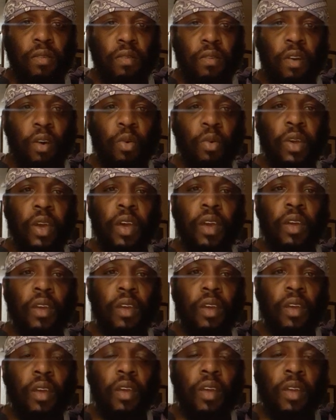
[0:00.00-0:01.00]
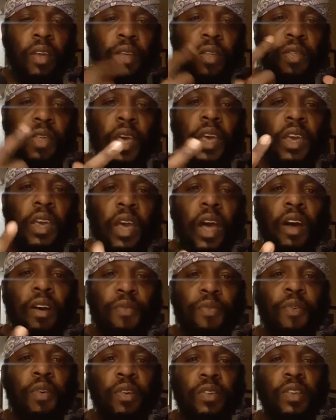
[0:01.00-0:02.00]
Okay? They got
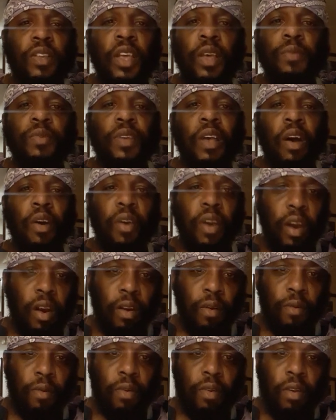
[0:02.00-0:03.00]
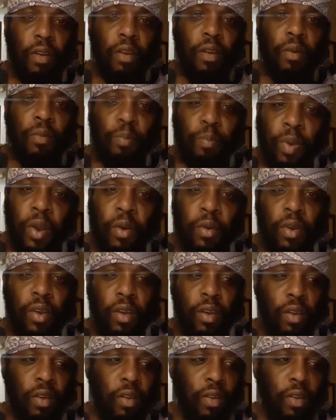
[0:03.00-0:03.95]
first dibs out here. Period.